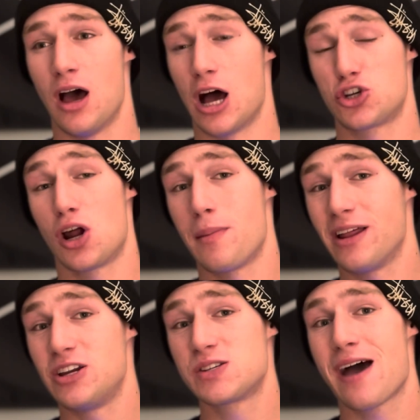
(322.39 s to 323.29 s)
Sean O'Malley
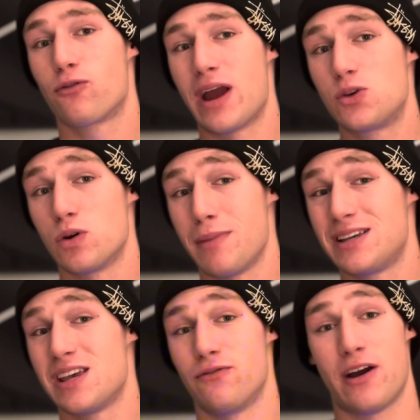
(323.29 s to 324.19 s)
does have range, what makes
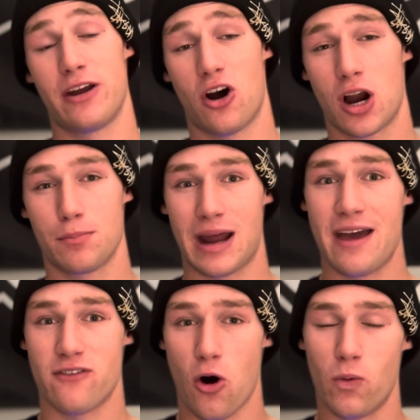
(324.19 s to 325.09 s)
it very hard, but I
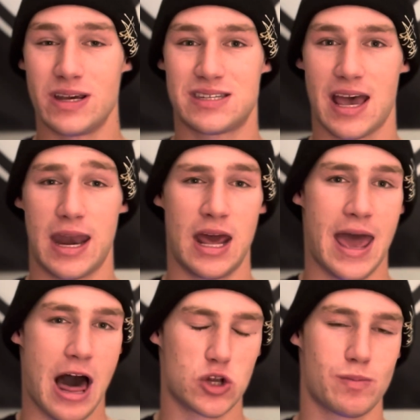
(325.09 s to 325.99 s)
have always said
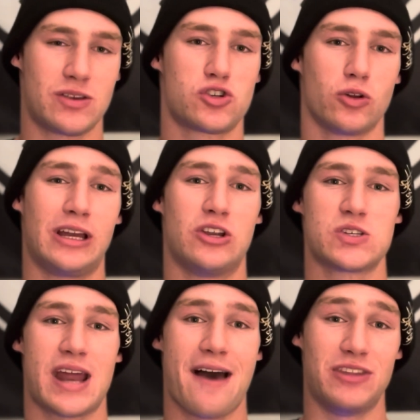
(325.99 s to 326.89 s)
Aljamain Sterling
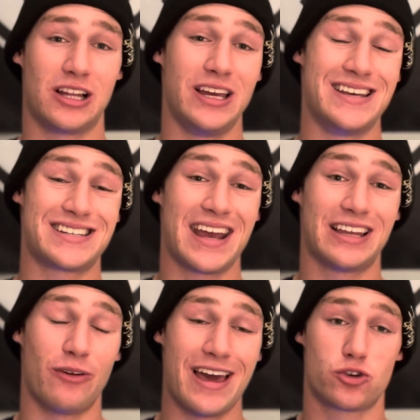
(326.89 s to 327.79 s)
doesn't have the cleanest
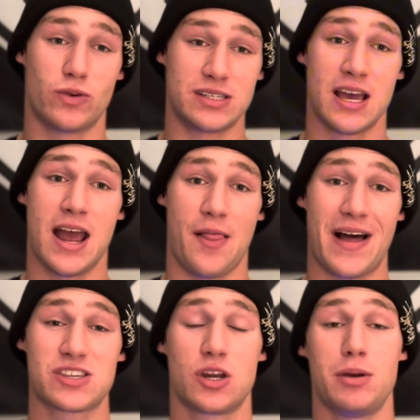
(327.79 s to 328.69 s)
takedown entries, and
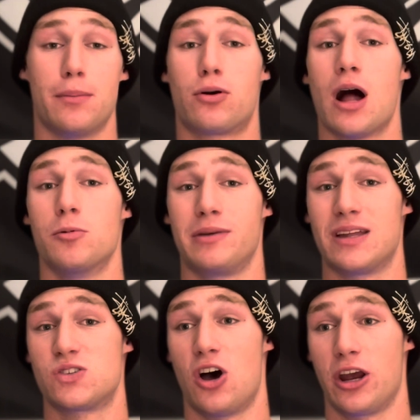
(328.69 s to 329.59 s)
that's going to be a problem
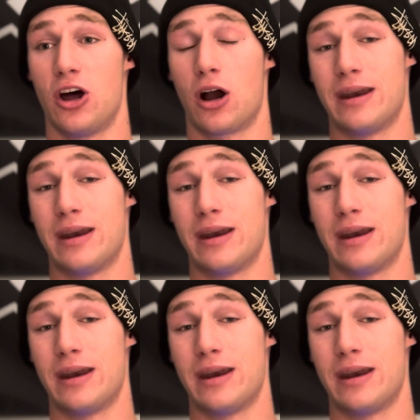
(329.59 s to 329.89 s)
against Song Yadong.